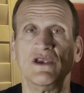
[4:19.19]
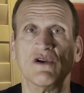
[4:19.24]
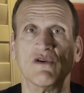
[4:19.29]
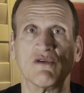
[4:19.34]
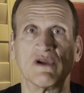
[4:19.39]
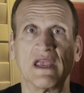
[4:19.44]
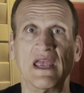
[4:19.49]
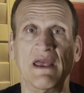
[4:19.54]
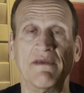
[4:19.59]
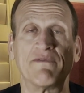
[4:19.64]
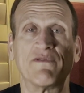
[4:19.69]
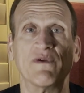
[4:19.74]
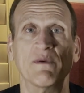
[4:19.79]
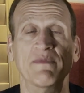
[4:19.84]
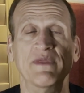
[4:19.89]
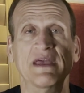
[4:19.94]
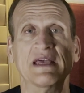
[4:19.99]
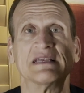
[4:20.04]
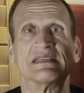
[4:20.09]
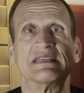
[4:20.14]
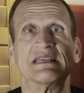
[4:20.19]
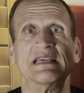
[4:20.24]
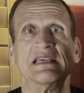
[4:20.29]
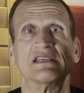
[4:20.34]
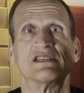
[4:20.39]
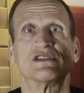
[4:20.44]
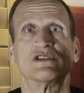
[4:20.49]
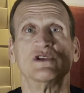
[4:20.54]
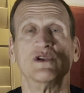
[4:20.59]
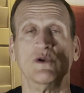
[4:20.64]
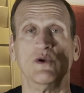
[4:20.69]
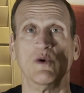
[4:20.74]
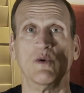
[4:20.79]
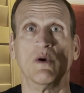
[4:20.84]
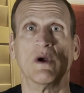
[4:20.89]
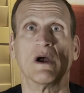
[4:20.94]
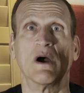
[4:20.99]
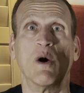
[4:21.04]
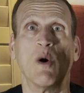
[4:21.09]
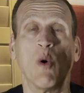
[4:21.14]
you'll get from this is to
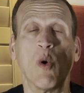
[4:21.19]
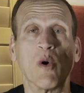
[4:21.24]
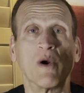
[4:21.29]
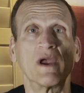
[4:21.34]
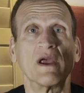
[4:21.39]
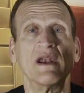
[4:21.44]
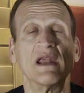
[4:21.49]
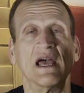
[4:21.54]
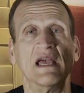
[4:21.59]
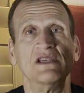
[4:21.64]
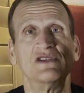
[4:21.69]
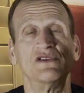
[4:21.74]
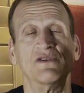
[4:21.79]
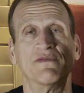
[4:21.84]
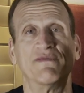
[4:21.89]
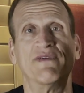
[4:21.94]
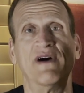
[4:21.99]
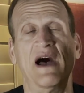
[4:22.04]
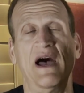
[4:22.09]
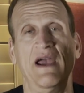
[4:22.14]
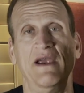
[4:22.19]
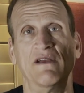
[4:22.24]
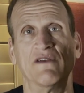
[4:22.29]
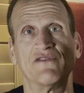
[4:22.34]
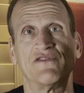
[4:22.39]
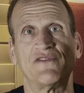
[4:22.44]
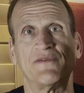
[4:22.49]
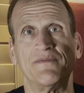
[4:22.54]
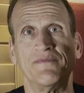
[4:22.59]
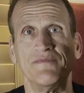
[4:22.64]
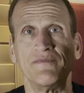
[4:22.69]
organize your files.